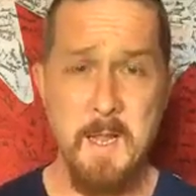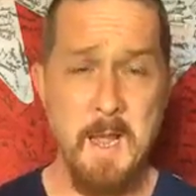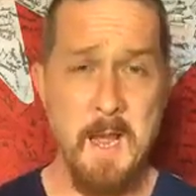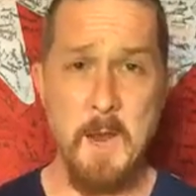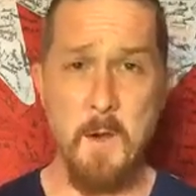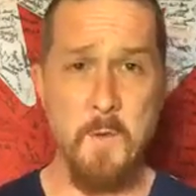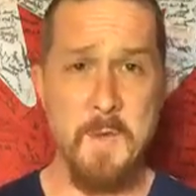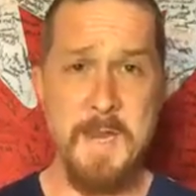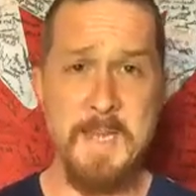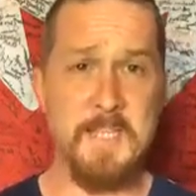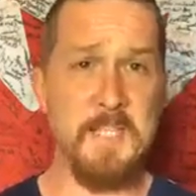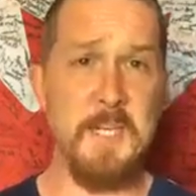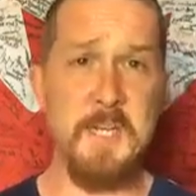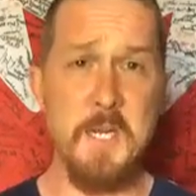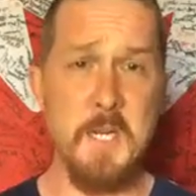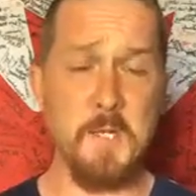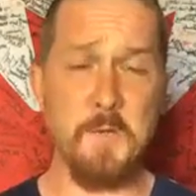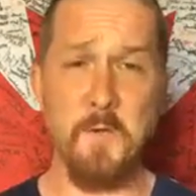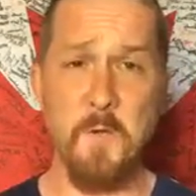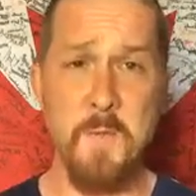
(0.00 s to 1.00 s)
How easy
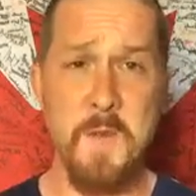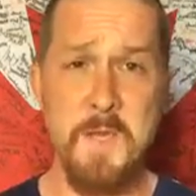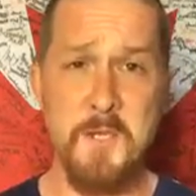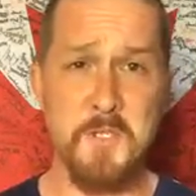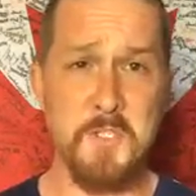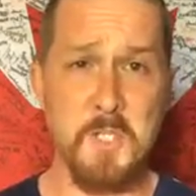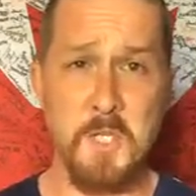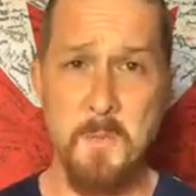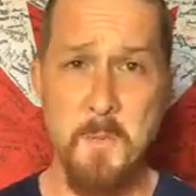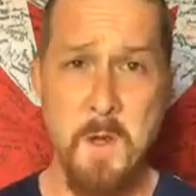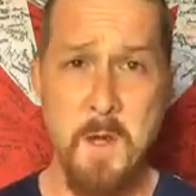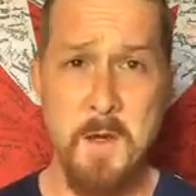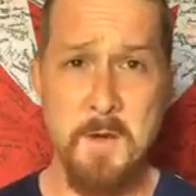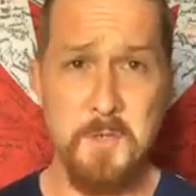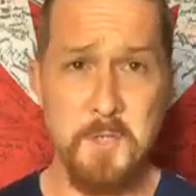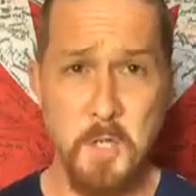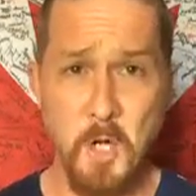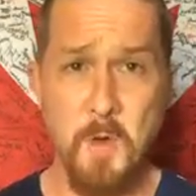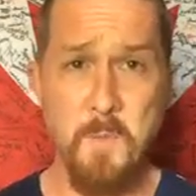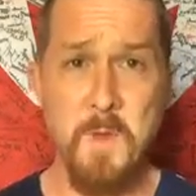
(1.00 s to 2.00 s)
it is for me just to come
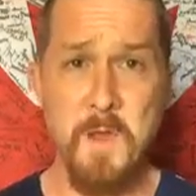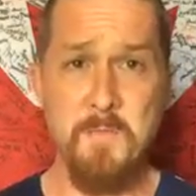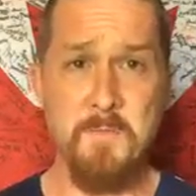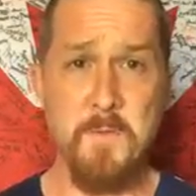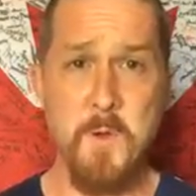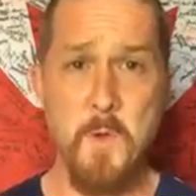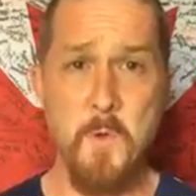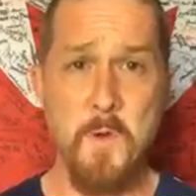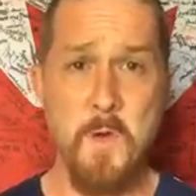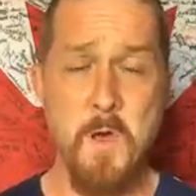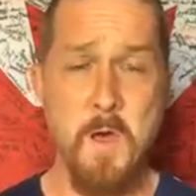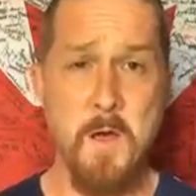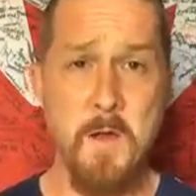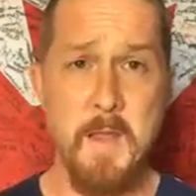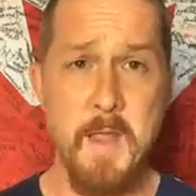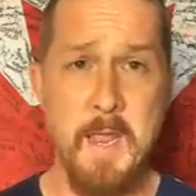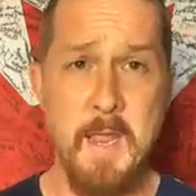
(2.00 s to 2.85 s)
on, turn my phone on,